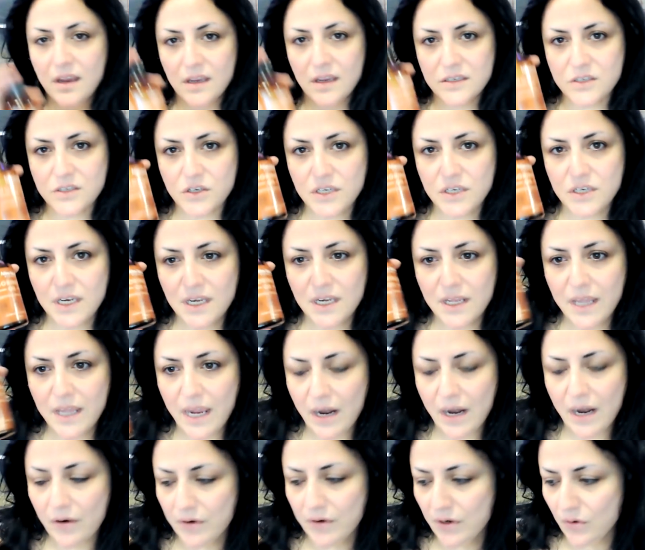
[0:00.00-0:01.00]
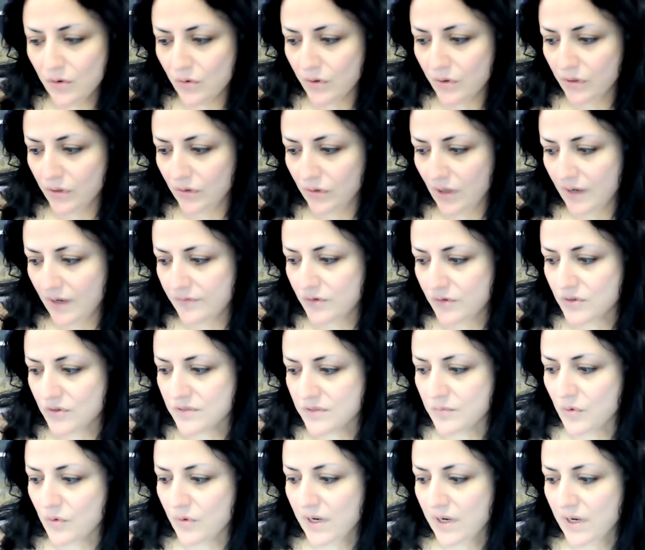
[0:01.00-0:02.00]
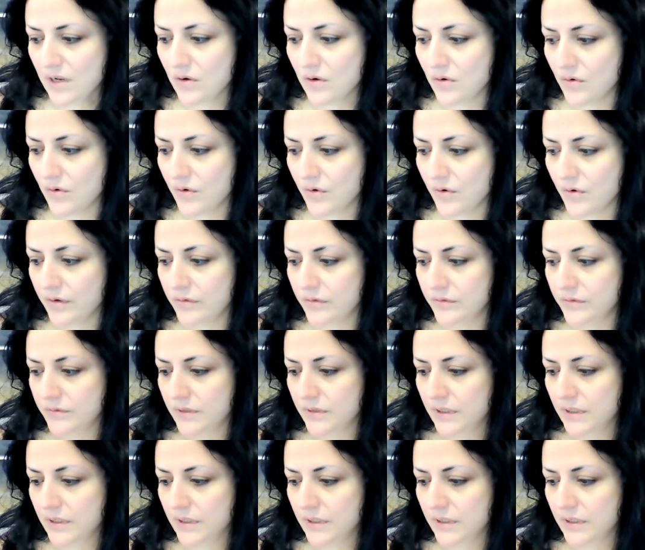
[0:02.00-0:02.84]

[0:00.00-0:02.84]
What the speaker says: So you need a carrier oil. I've used Moringa oil.